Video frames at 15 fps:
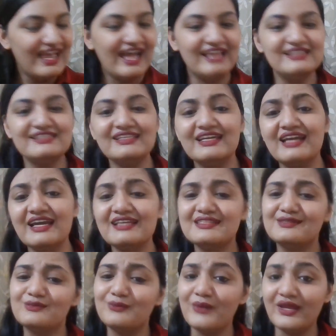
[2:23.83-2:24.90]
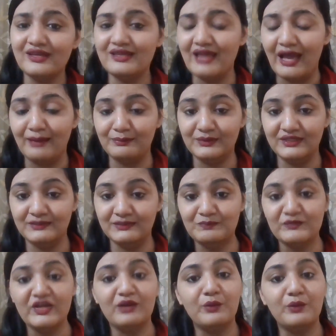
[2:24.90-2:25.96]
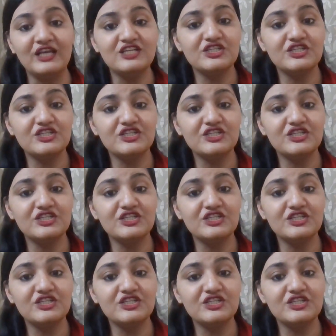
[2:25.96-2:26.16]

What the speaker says: And Sana is very happy. While